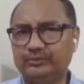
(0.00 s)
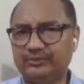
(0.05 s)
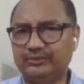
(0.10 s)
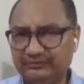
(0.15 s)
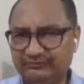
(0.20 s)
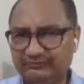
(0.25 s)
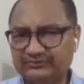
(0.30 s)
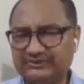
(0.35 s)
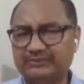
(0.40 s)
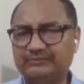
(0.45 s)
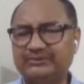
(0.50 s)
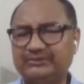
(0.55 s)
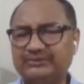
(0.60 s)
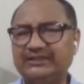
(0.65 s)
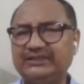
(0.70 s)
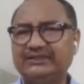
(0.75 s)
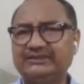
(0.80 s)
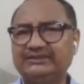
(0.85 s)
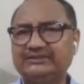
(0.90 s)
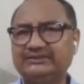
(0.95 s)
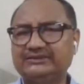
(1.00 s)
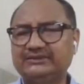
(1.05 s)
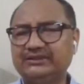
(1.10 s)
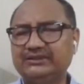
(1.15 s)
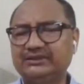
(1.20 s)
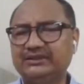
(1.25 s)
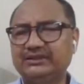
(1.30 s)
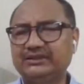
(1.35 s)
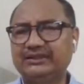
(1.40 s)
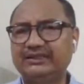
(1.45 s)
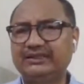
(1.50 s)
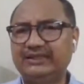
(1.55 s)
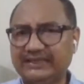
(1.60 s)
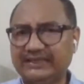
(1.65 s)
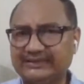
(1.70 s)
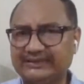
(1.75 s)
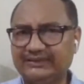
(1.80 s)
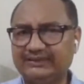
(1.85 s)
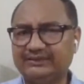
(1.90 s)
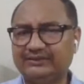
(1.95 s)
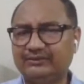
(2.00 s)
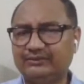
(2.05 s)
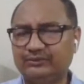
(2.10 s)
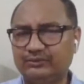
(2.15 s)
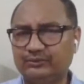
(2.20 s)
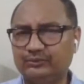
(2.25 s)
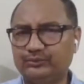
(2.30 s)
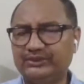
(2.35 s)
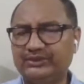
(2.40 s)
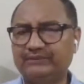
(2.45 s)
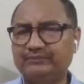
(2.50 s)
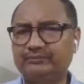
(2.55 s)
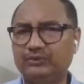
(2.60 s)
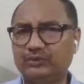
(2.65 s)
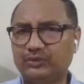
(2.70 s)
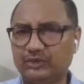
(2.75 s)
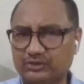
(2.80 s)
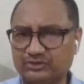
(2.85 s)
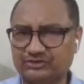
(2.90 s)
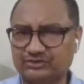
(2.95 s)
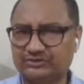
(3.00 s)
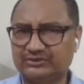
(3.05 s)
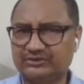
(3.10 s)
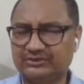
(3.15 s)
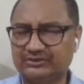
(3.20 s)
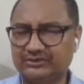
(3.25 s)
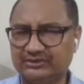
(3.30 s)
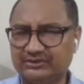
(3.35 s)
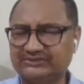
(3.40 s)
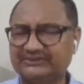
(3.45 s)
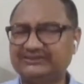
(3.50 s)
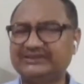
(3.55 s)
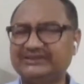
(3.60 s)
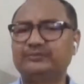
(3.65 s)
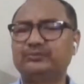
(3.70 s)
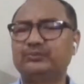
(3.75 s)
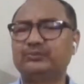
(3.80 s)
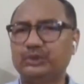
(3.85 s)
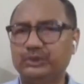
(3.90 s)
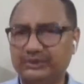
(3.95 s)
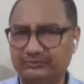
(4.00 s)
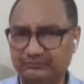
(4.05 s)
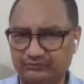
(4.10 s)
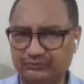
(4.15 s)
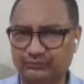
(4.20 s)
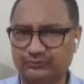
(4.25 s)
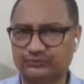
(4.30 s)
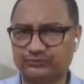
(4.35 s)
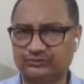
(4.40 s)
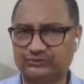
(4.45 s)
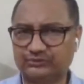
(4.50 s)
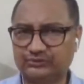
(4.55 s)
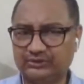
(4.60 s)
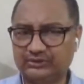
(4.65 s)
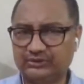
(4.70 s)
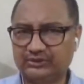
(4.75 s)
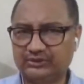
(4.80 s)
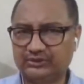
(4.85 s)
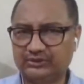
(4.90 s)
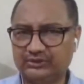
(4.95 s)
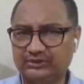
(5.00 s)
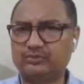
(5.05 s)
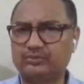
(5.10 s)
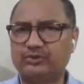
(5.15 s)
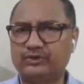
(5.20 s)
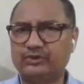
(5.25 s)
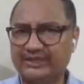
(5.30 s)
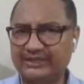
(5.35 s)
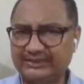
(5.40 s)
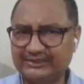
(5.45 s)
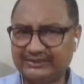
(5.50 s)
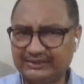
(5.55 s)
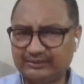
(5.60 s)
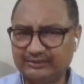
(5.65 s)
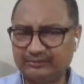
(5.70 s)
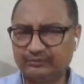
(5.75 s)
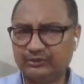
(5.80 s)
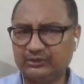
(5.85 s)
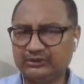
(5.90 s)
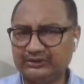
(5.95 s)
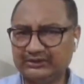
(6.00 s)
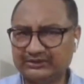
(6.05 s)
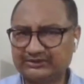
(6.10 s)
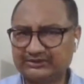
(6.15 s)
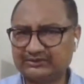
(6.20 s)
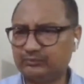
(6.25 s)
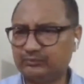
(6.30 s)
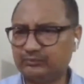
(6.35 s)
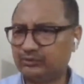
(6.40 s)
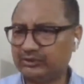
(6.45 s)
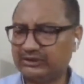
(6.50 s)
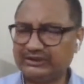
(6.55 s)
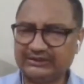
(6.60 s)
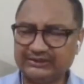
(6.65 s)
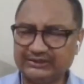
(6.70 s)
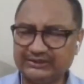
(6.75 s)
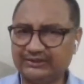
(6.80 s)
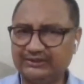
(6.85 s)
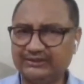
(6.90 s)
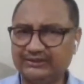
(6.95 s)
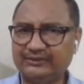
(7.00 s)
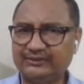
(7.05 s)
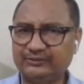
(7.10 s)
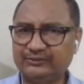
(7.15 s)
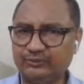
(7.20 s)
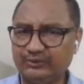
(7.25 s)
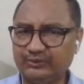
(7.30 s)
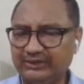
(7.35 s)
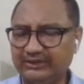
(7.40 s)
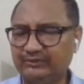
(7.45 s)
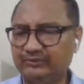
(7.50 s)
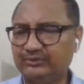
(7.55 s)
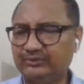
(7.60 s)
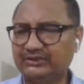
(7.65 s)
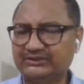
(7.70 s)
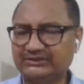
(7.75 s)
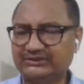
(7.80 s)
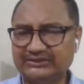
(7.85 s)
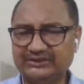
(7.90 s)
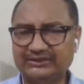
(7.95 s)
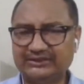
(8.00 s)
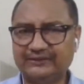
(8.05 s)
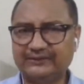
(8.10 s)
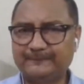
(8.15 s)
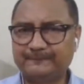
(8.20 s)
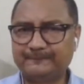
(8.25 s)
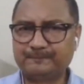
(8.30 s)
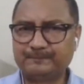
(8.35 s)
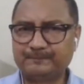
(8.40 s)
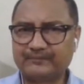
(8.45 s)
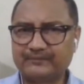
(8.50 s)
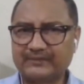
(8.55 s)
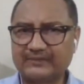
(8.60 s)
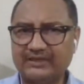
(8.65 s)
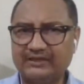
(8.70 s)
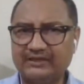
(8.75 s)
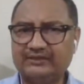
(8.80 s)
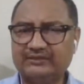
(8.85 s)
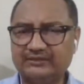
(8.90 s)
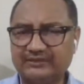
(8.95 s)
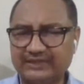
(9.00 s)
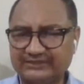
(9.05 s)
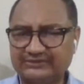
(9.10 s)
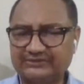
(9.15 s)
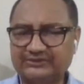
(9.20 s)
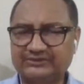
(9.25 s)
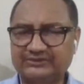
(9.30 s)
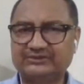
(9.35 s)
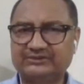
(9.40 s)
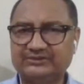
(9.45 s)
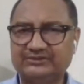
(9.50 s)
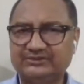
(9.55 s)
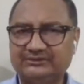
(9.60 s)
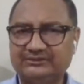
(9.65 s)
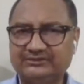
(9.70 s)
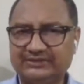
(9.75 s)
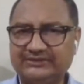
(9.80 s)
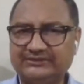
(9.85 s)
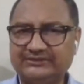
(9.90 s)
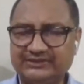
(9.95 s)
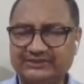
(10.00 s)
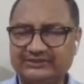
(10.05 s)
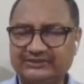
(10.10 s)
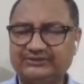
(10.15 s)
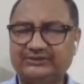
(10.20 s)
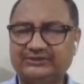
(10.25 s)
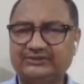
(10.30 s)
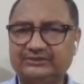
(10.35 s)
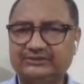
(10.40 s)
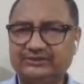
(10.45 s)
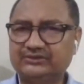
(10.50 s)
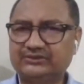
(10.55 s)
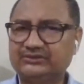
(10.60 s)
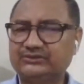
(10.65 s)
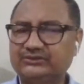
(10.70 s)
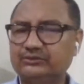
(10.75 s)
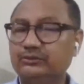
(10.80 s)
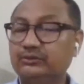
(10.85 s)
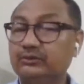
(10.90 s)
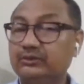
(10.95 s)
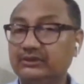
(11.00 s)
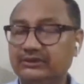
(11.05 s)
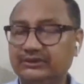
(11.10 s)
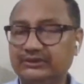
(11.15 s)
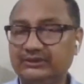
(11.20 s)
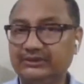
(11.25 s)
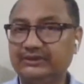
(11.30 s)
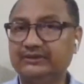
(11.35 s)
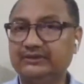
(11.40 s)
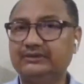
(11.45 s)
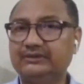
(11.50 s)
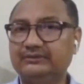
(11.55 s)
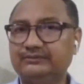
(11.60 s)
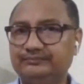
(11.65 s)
if something is lacking or we have lost, is that moral force. So morality in politics, morality in day-to-day, you can say, interactions in transactions, it's no longer there.